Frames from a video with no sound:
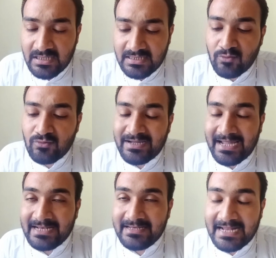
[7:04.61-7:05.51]
Now
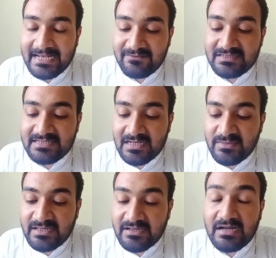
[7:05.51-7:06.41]
can anyone tell
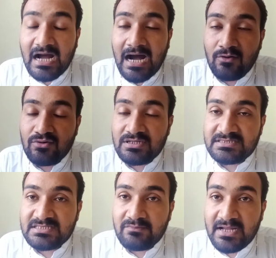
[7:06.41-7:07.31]
me how
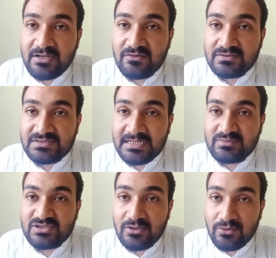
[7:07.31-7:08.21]
does the
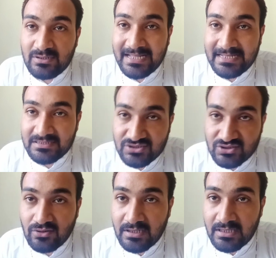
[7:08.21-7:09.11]
manuscript look like?
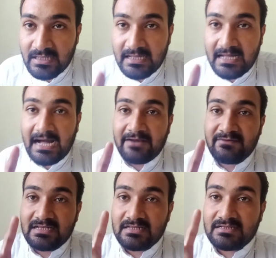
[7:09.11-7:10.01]
So I
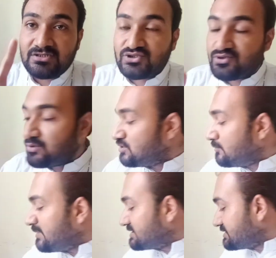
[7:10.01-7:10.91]
will show you
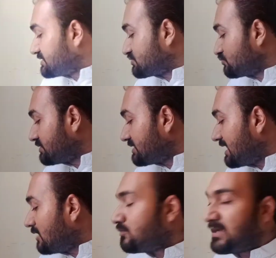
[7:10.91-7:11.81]
the picture student,
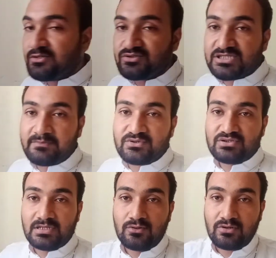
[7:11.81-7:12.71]
how
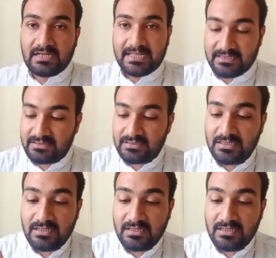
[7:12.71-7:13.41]
manuscript look like.